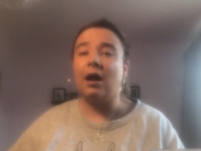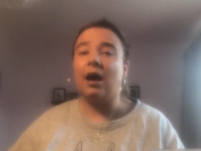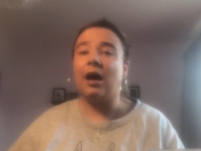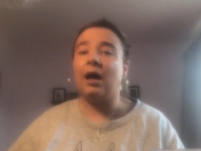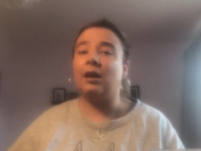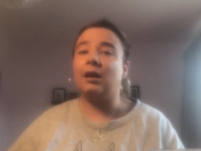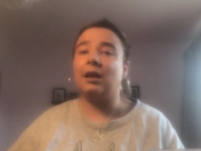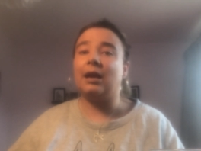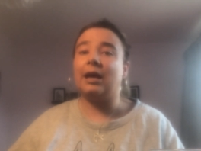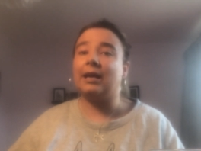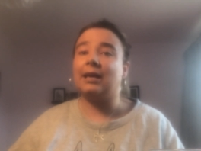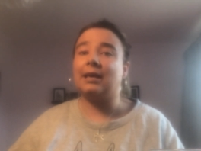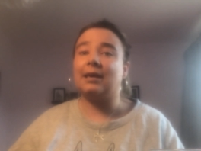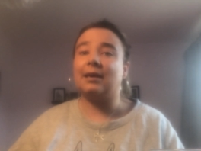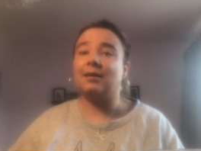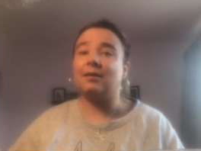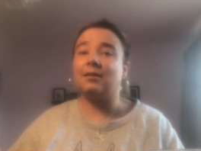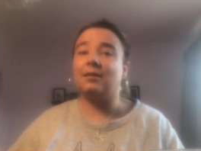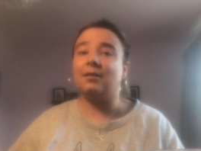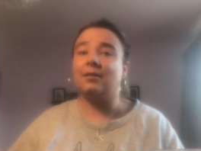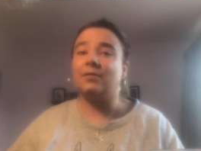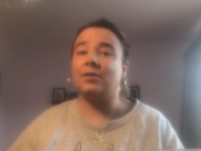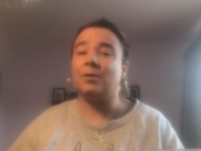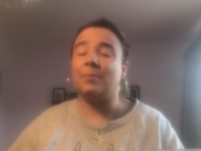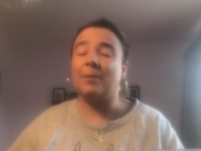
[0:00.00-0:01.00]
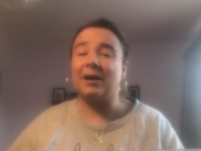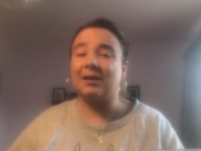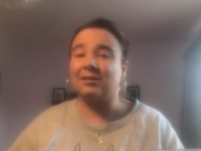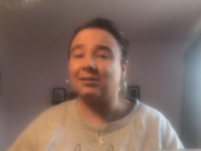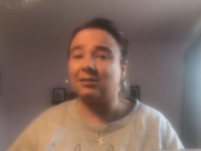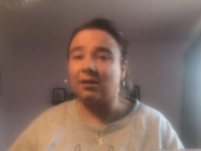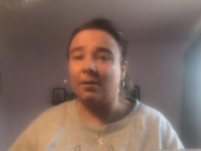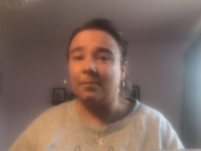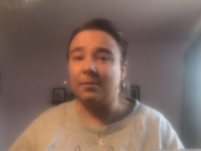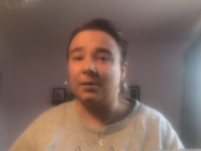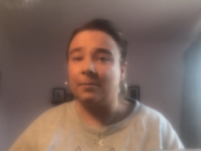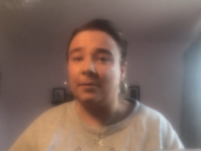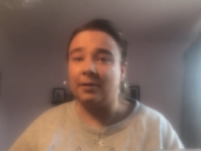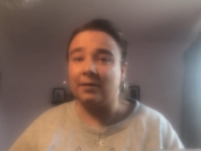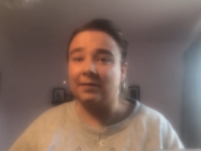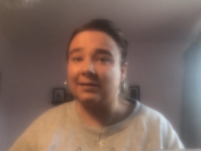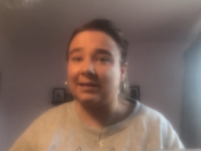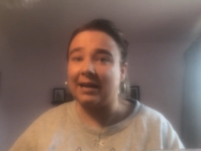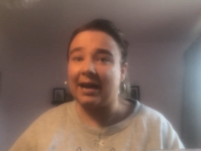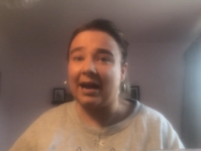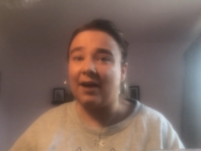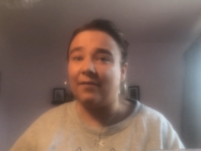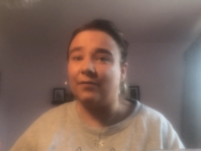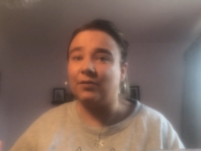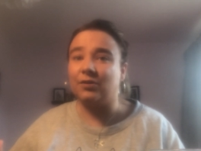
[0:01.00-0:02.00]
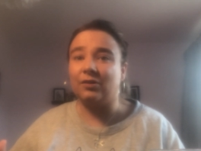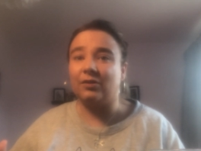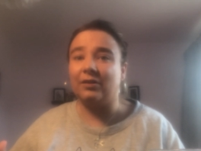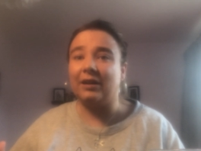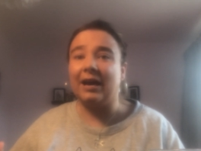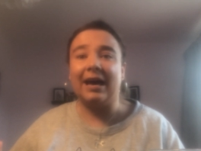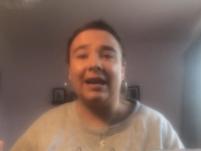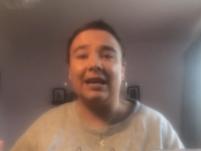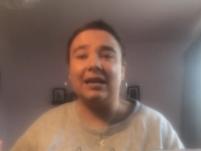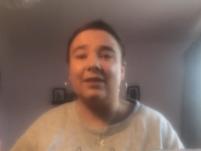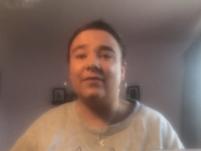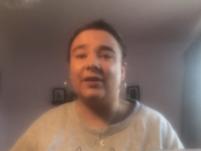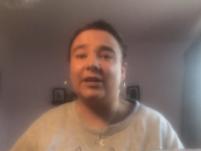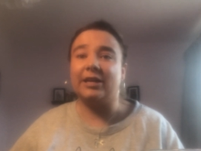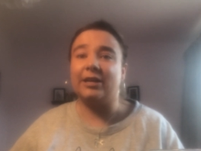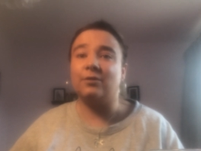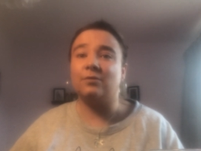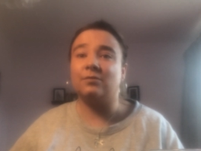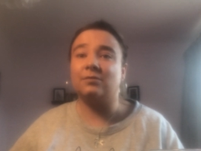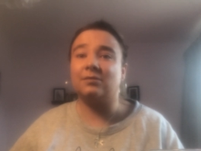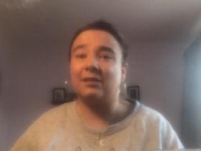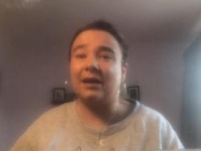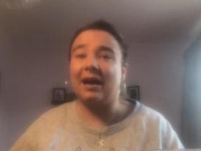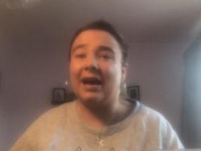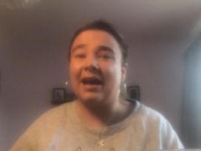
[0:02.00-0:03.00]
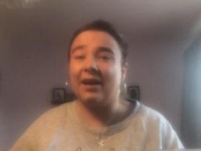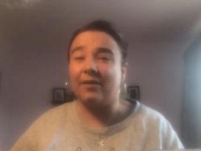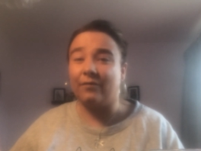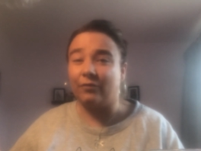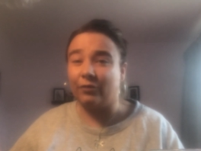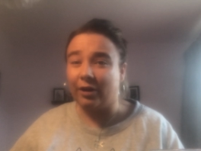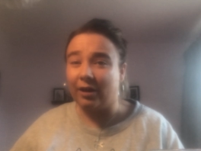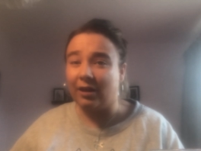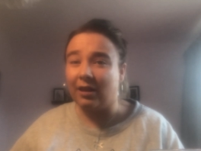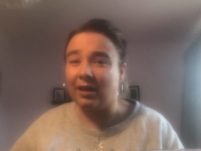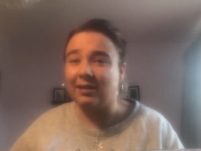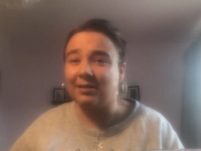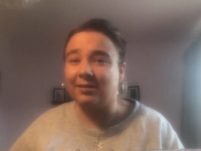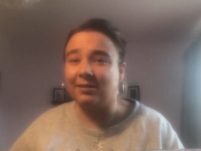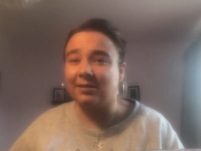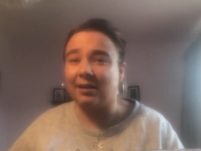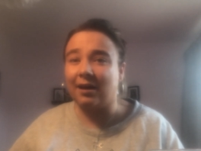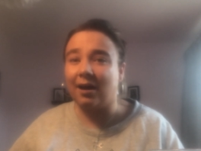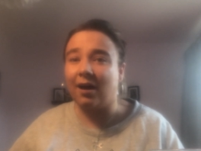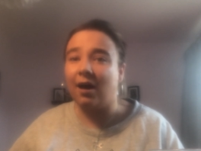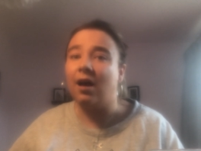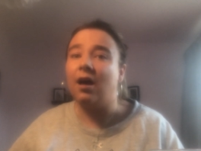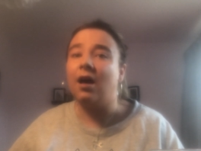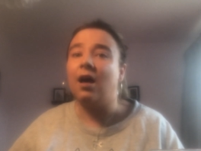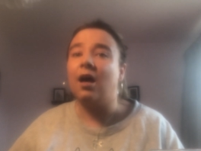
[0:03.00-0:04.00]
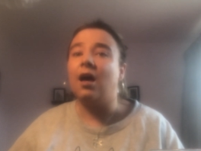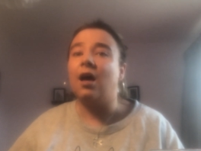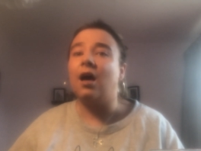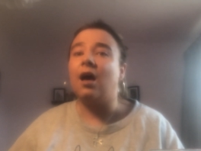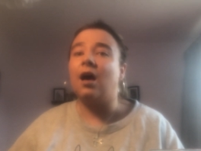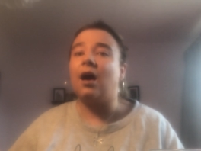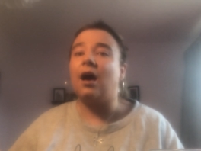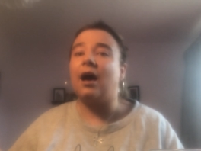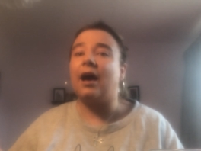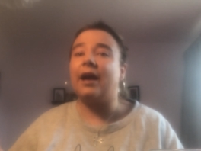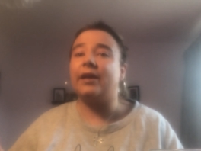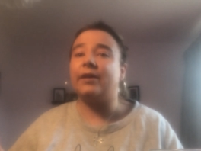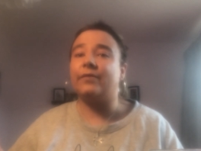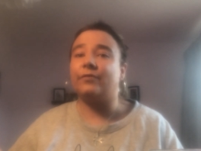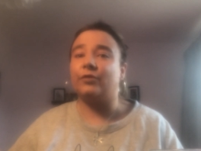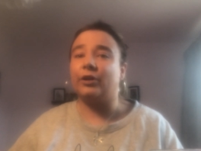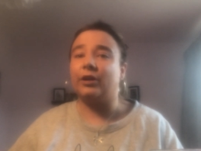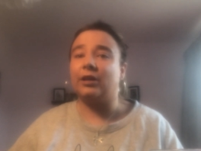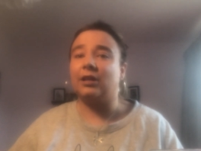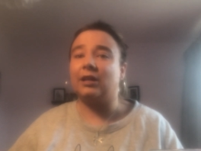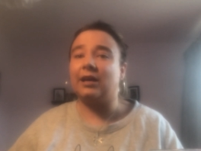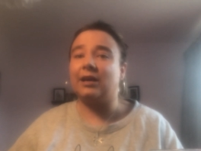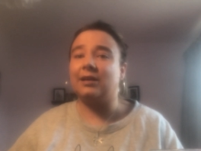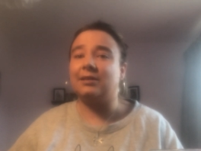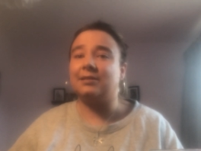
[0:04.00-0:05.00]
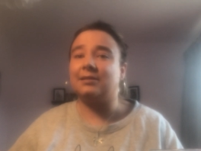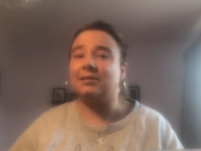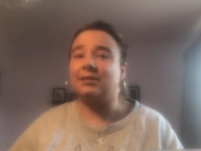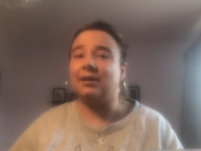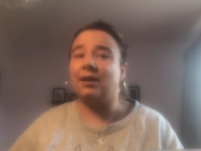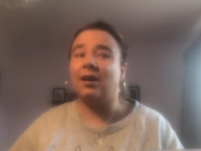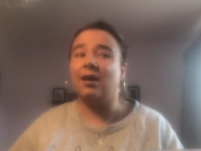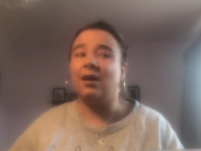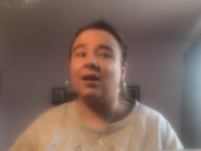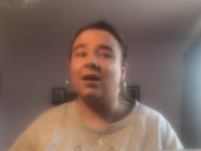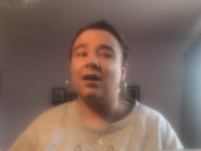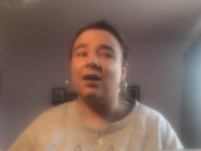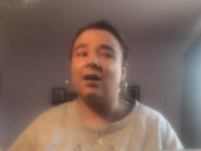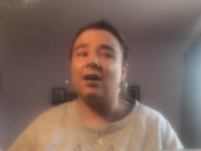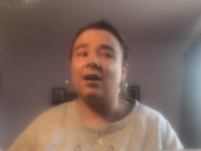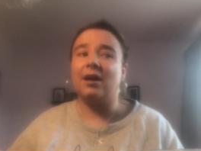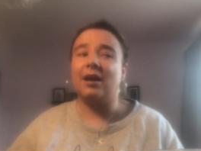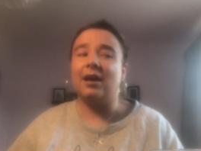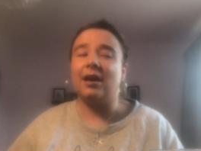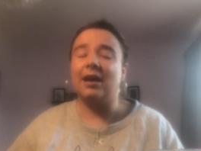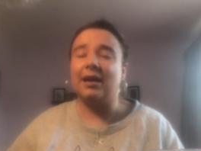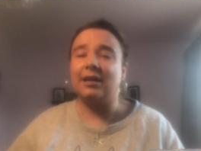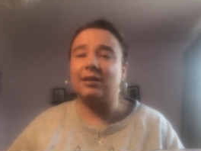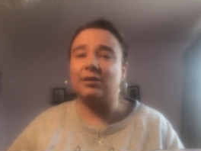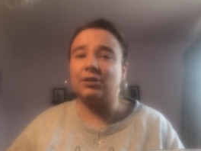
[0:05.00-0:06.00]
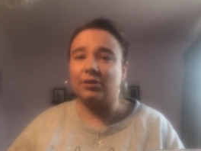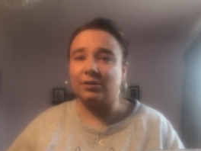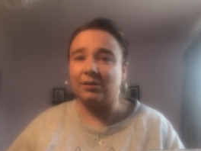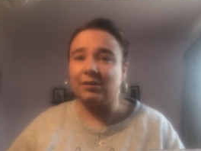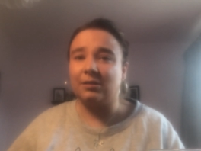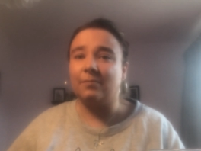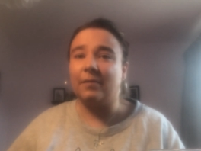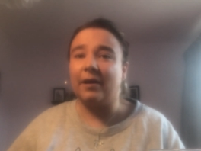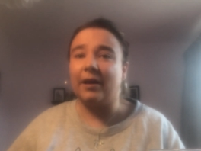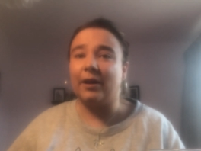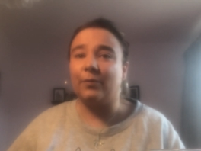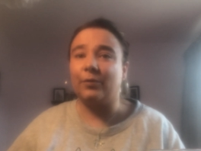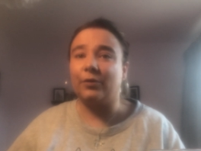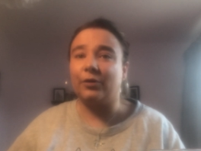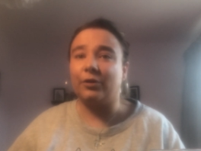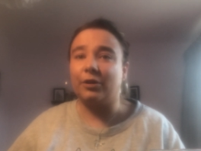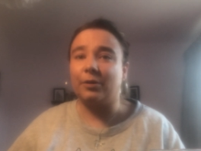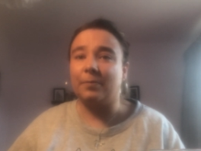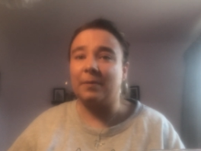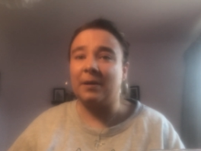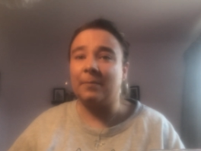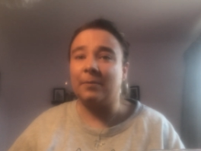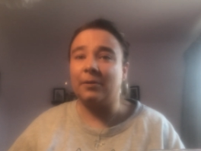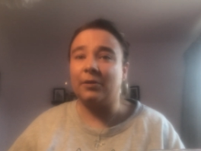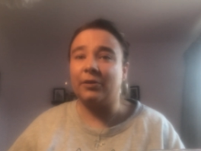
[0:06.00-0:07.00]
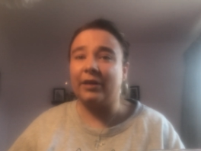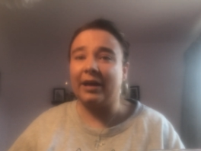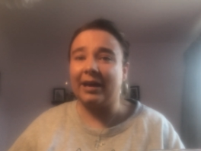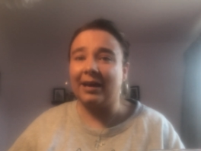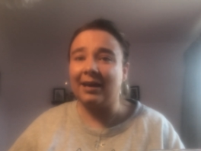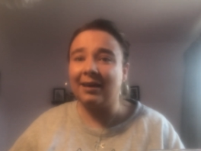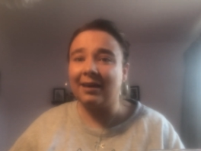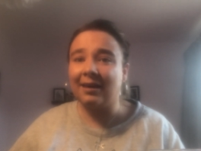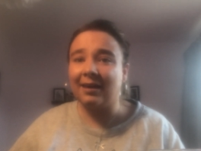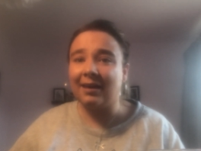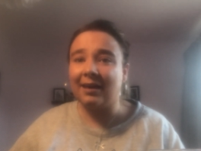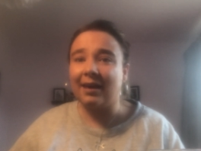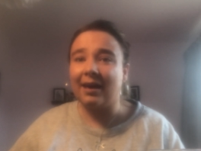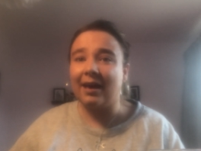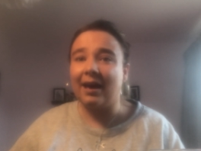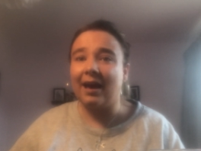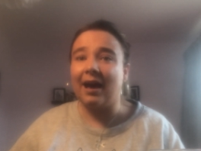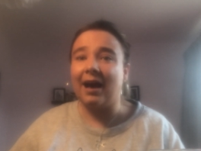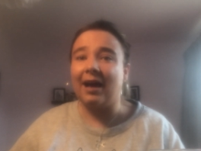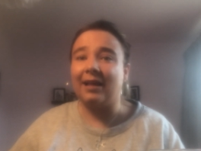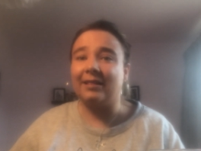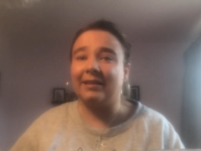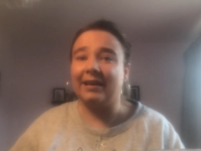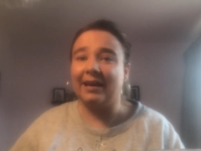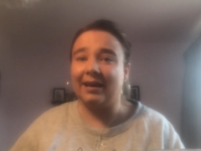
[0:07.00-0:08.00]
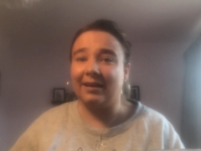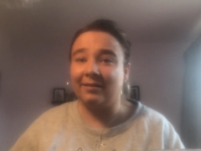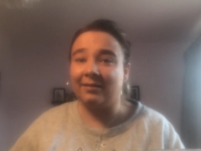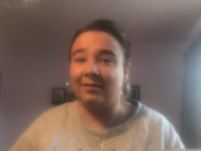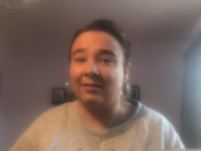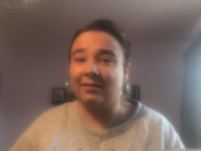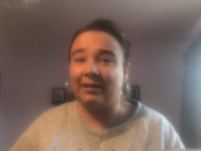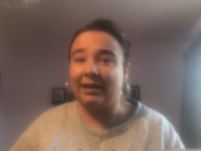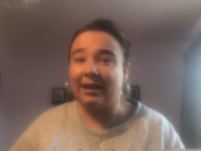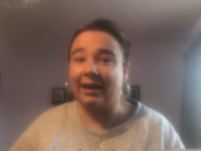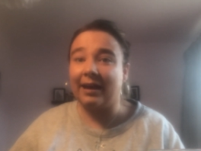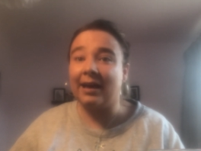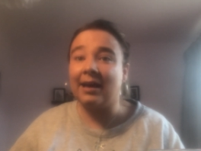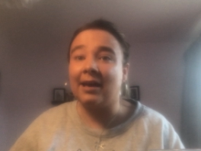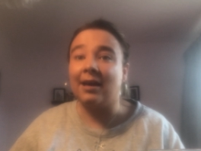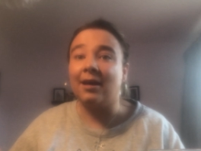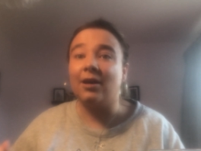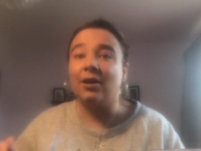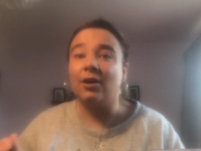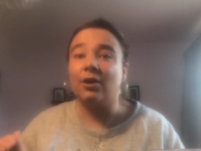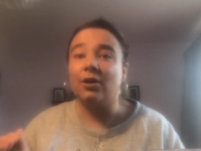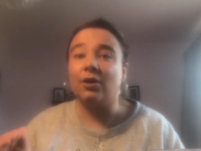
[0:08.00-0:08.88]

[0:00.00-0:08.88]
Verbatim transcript: and like the past couple of months i haven't done any videos i have realized that i have realized that it doesn't matter what other people think at the end of the day